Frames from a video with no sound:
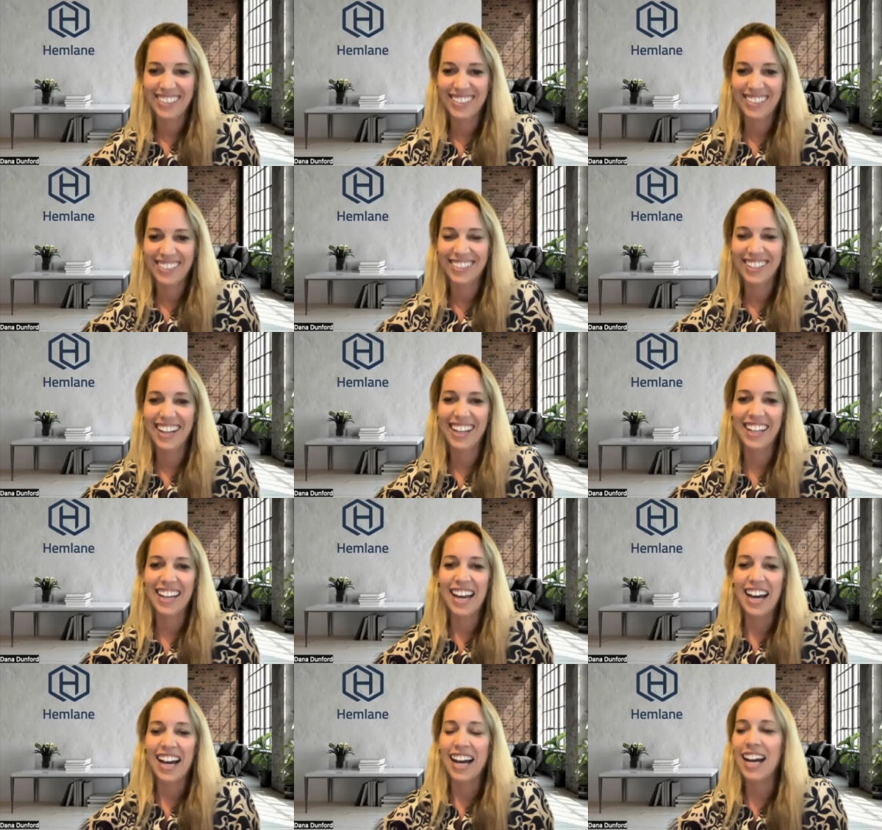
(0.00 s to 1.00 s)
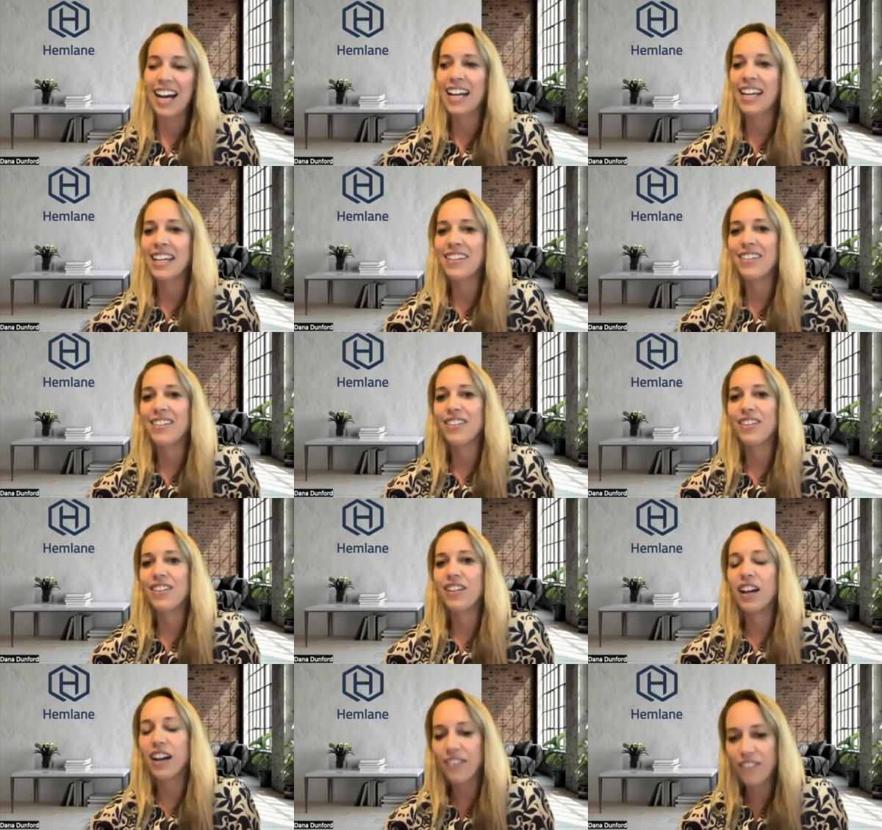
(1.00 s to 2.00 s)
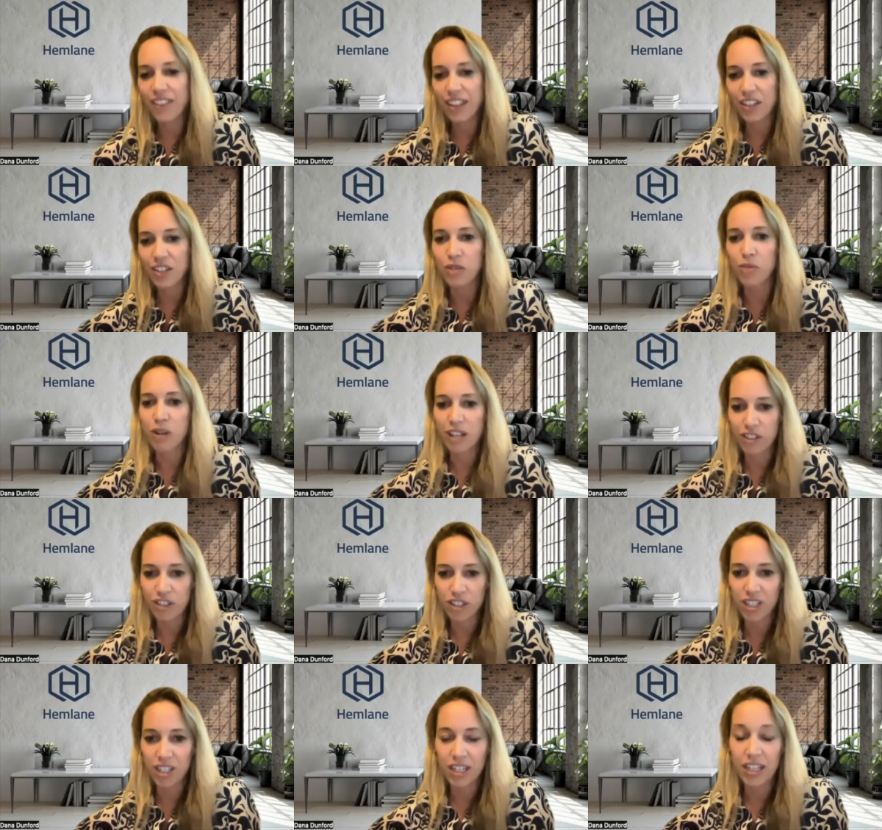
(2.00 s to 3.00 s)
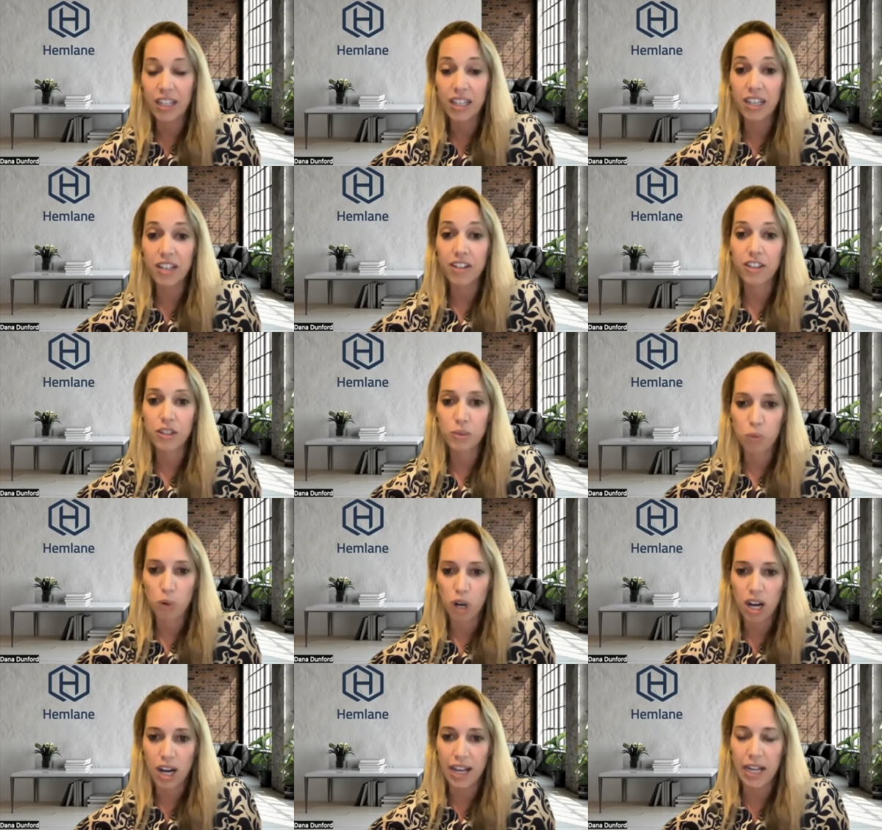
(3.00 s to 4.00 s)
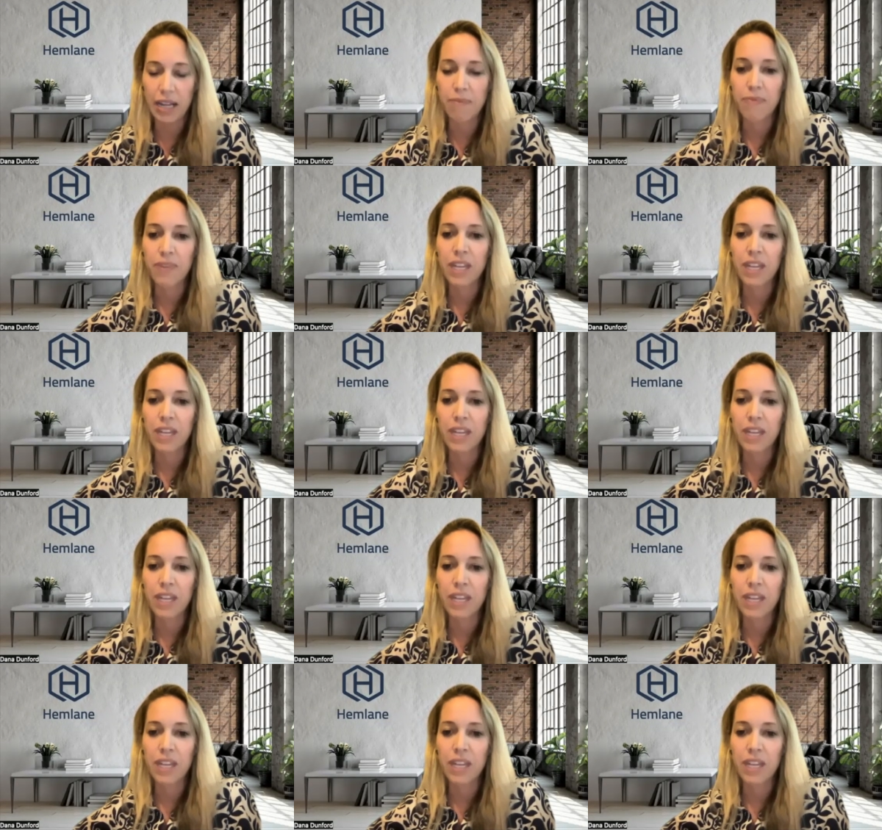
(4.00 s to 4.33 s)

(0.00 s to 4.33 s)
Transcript: Great. I love this question, and here is why.